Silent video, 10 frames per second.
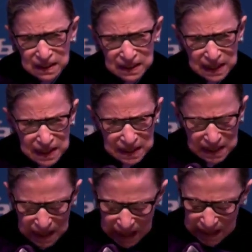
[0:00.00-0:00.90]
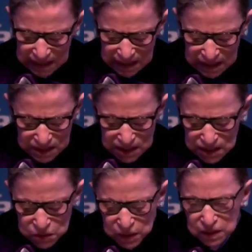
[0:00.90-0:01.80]
then and
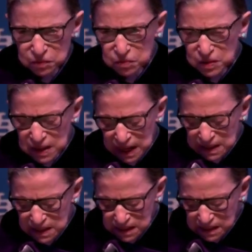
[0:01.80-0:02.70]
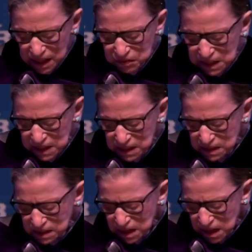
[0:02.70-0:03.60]
continuing through the
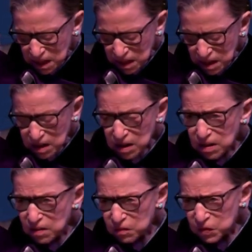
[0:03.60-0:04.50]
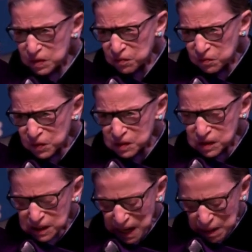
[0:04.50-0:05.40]
1970s, for the
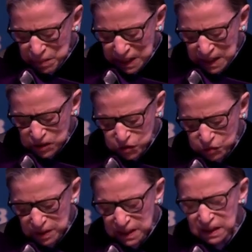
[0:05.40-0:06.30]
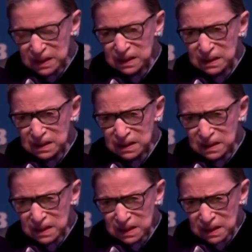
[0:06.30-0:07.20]
first time in history,
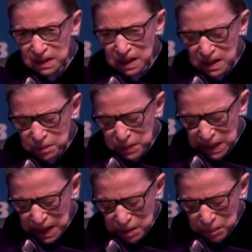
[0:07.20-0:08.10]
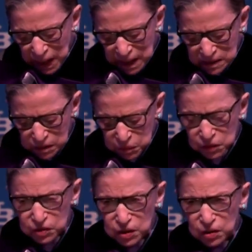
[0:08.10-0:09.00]
it became
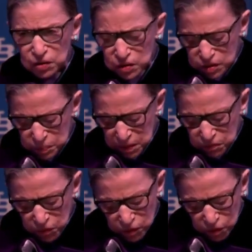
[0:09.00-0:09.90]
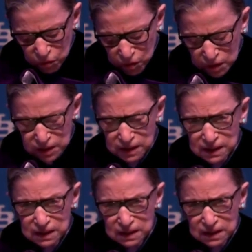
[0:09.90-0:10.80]
possible to urge before
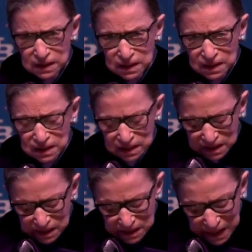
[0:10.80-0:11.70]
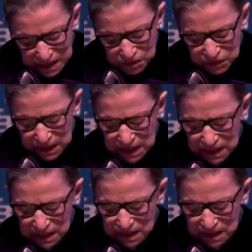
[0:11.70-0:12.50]
courts successfully